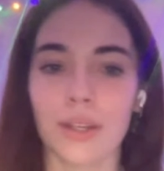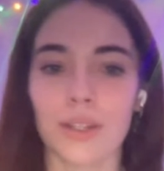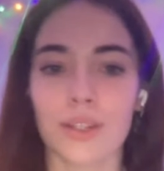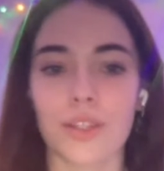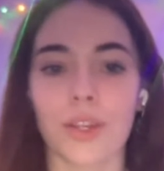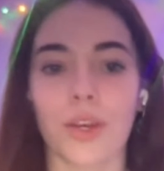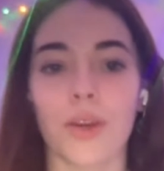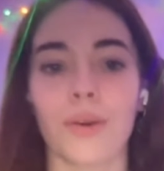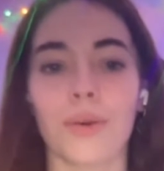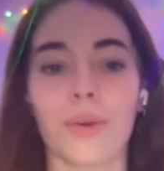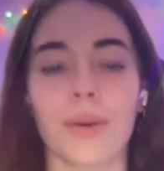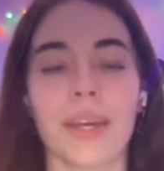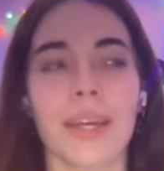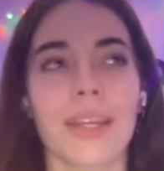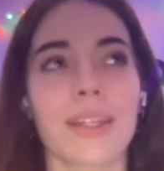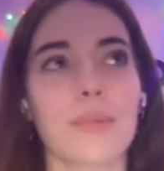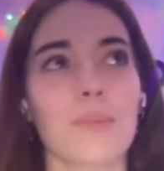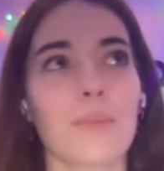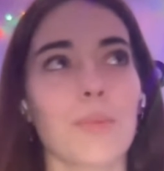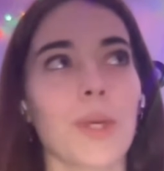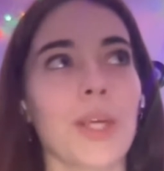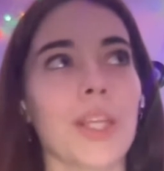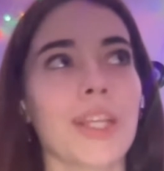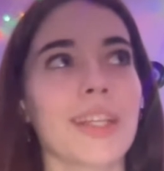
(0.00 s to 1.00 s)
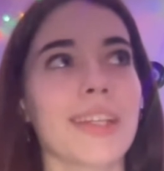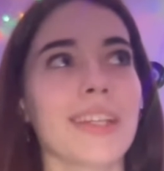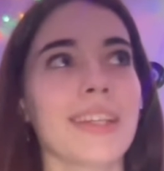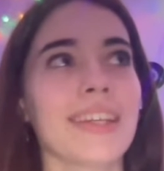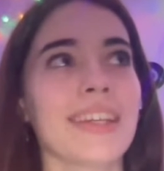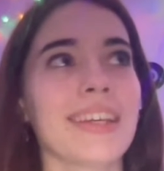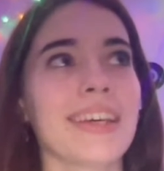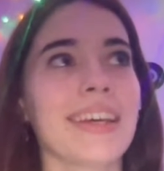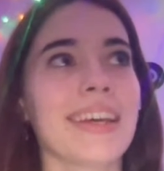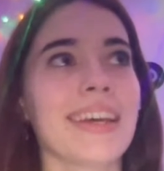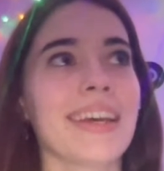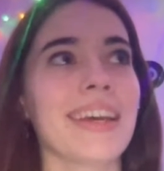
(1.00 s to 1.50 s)
So it's been
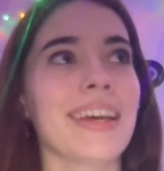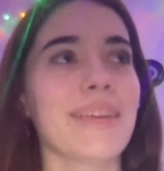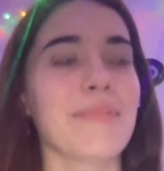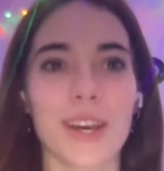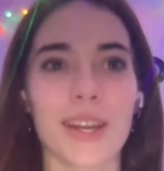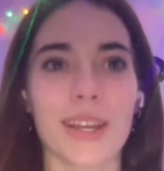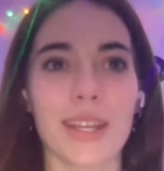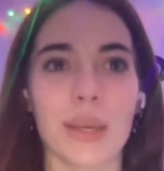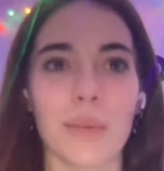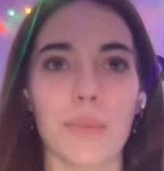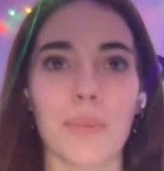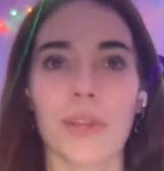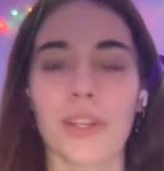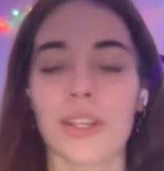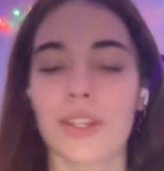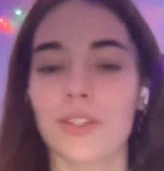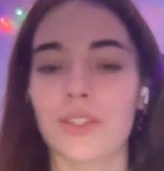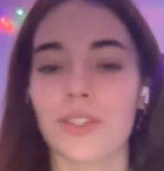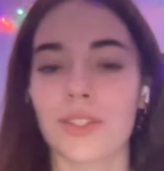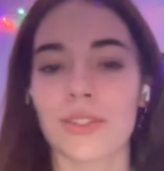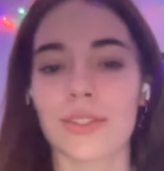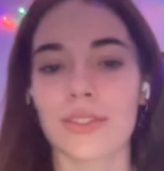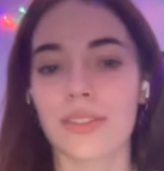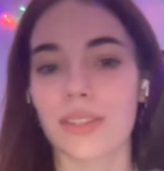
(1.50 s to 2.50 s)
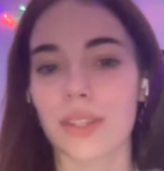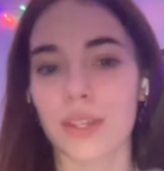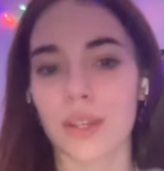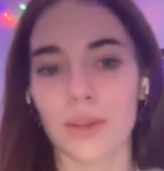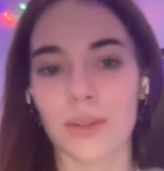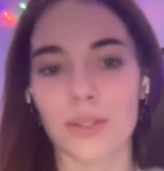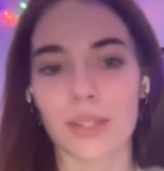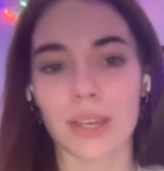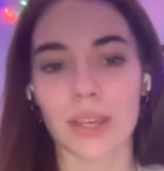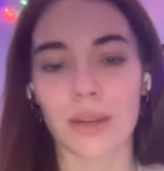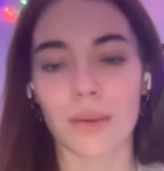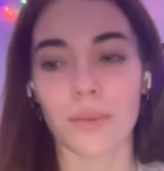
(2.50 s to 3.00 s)
a journey, but it's just
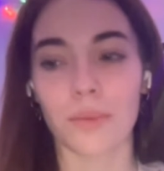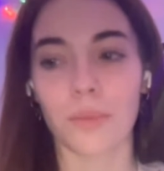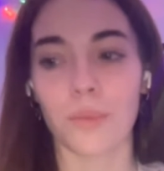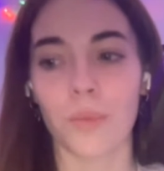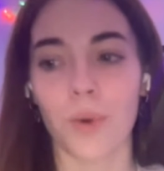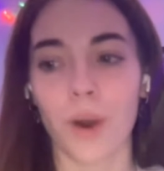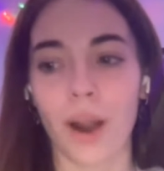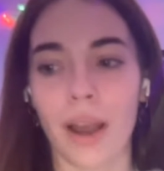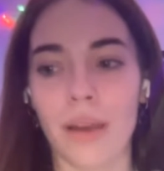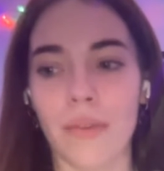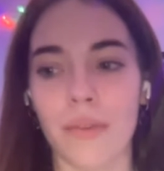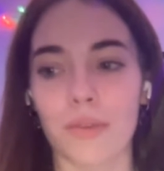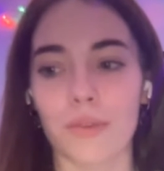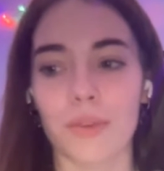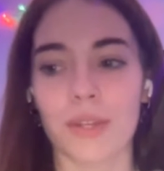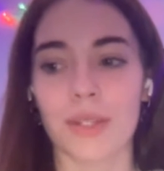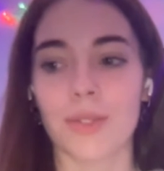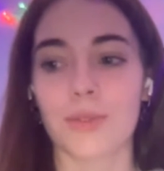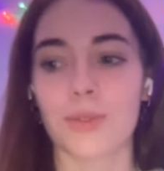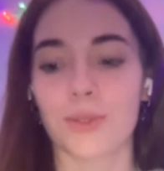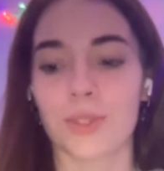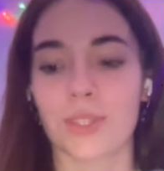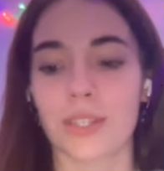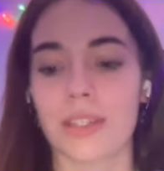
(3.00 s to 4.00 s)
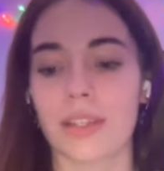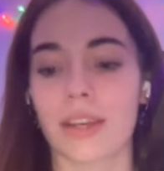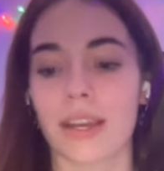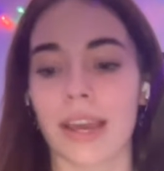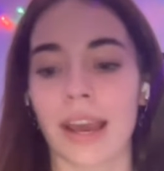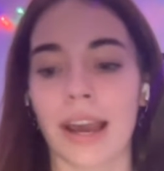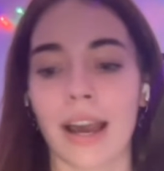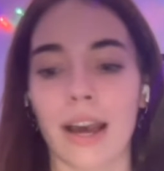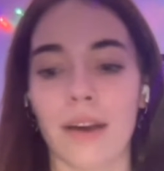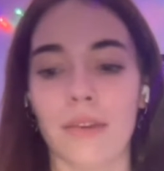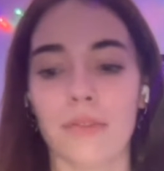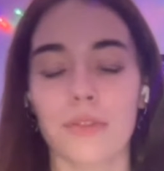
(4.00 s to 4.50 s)
using whatever resources I
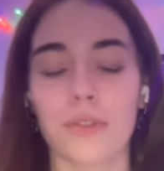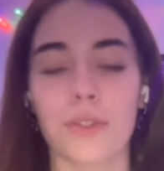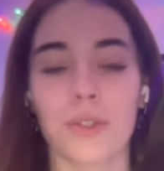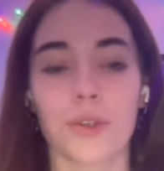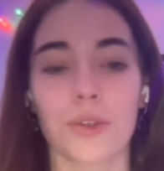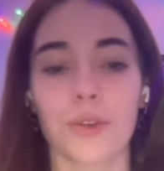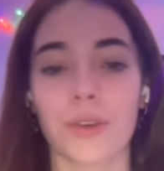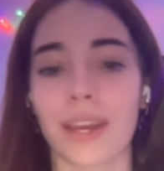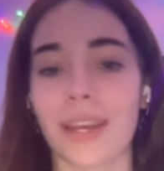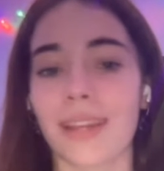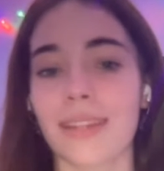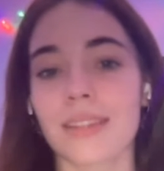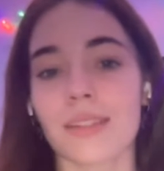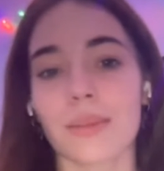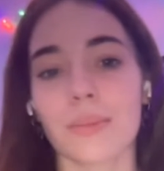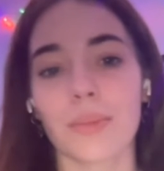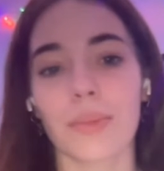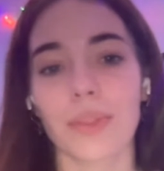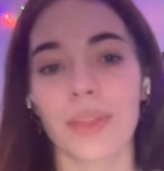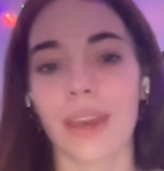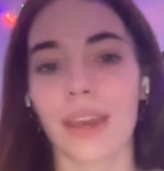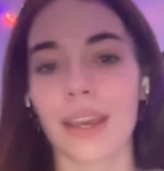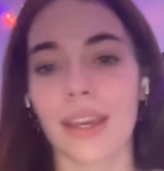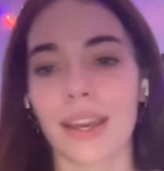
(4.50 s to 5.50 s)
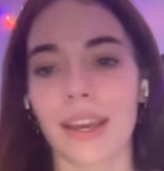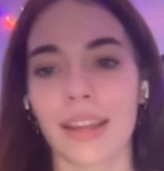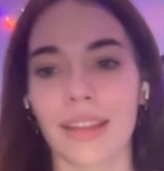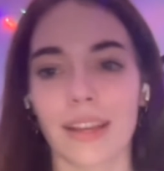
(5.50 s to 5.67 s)
have to create something.